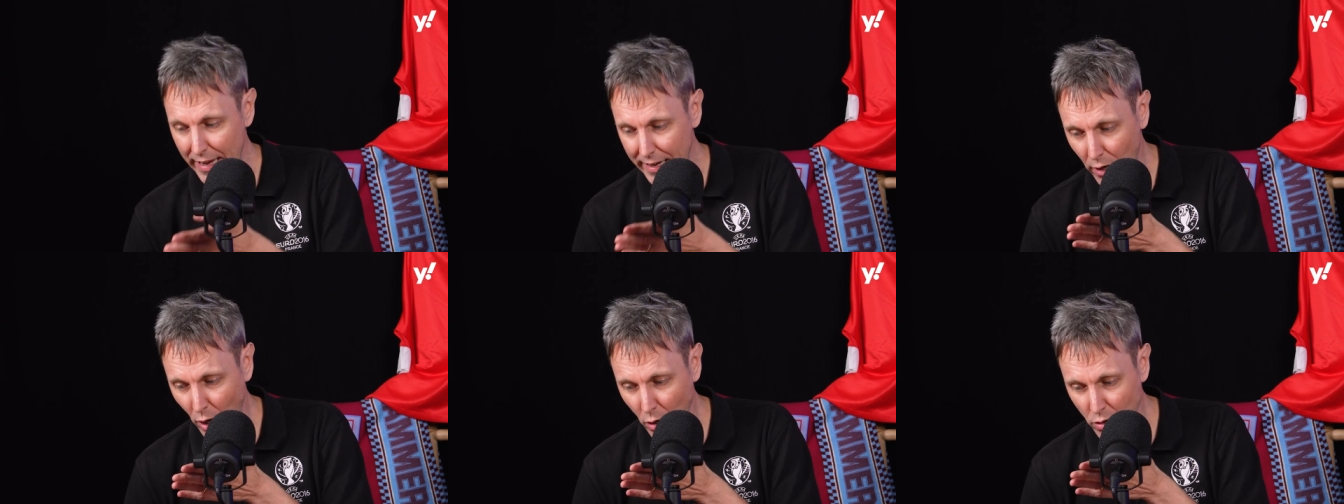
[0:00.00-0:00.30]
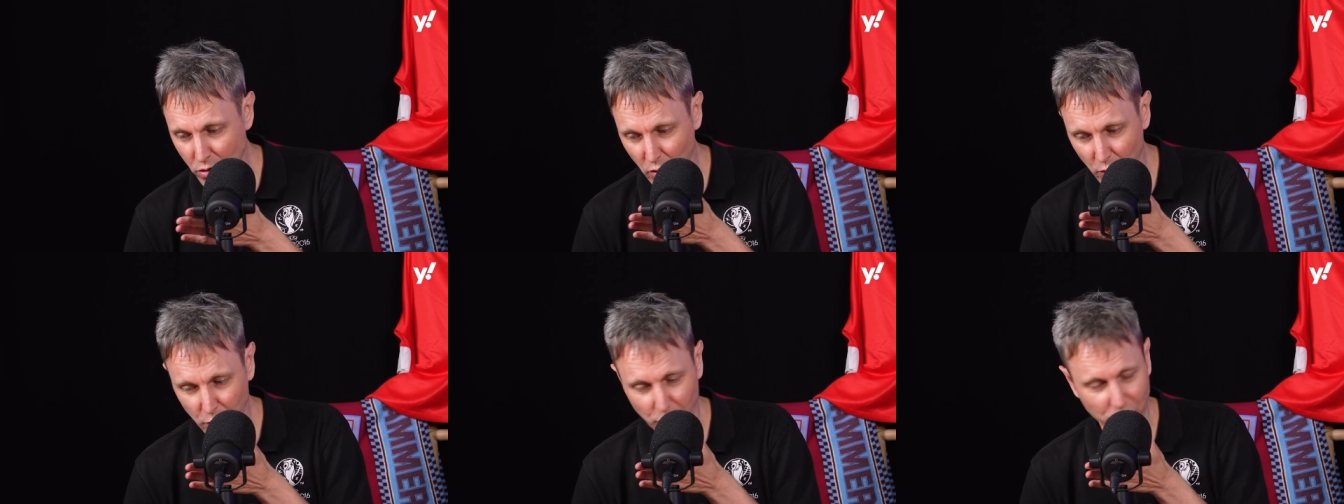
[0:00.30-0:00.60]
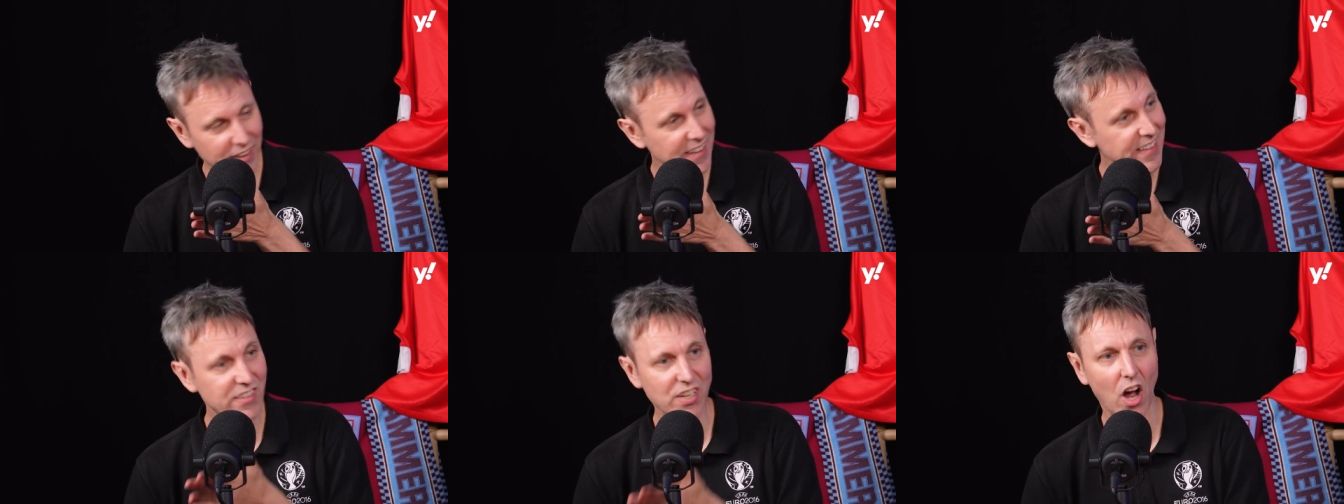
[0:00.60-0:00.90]
It yeah. goes on for
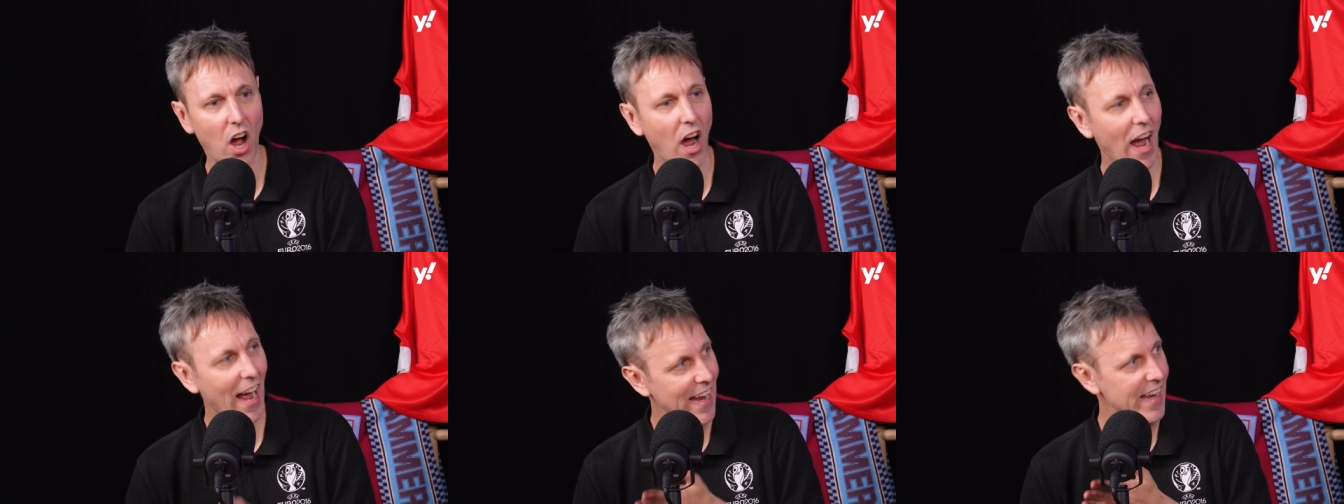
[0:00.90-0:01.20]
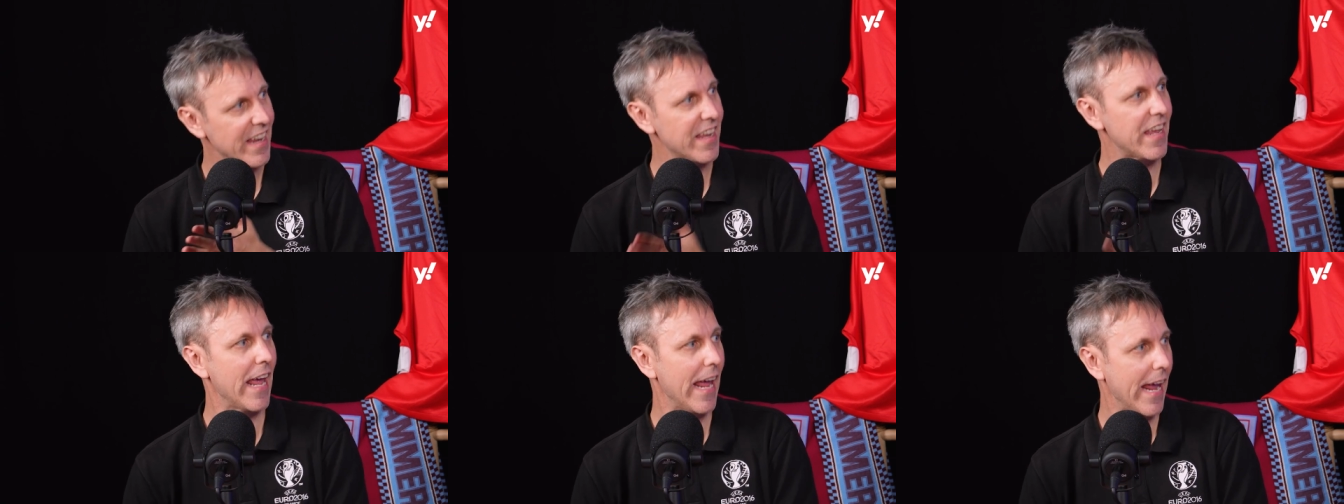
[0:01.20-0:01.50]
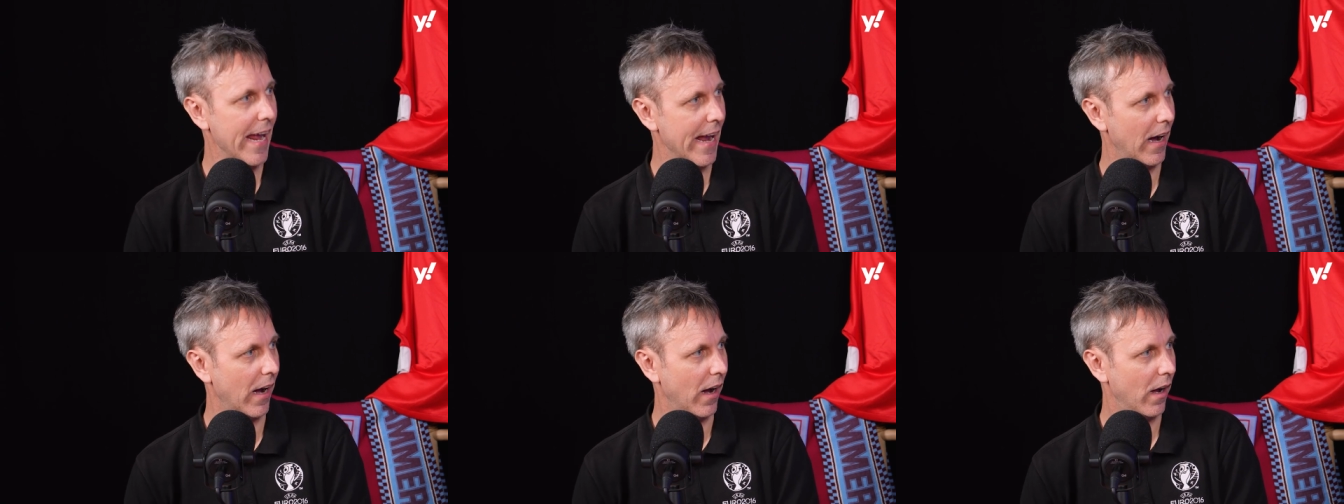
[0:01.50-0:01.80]
an entire
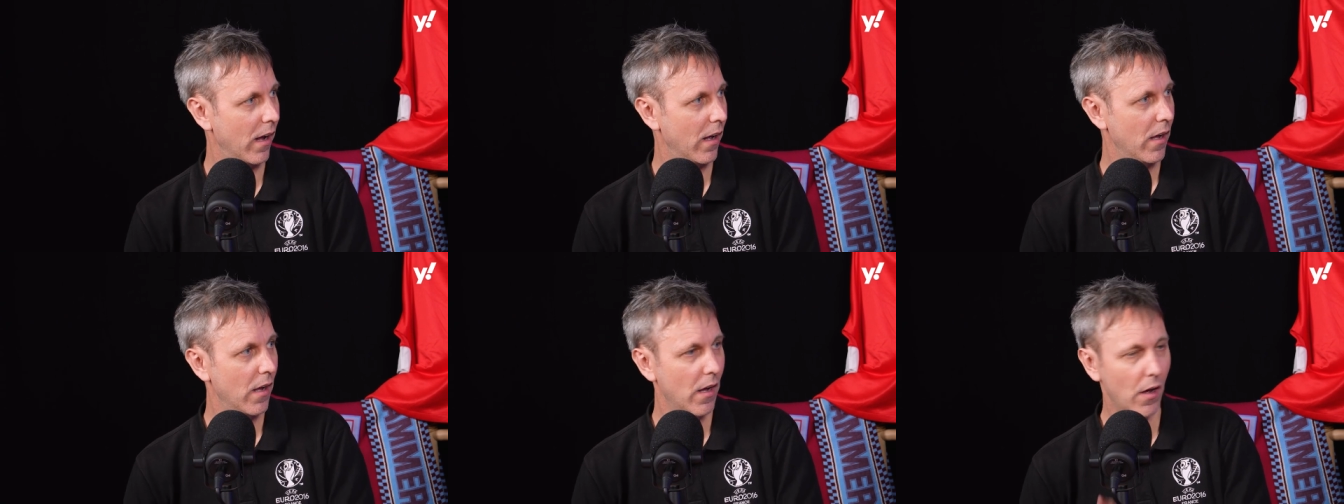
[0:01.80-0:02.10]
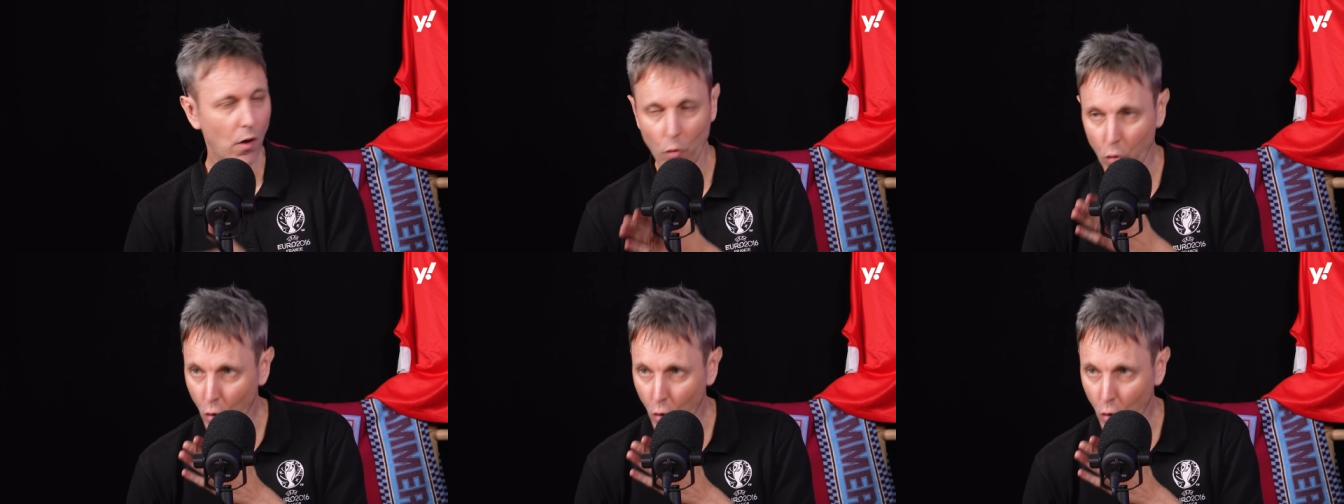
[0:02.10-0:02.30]
year. Yeah.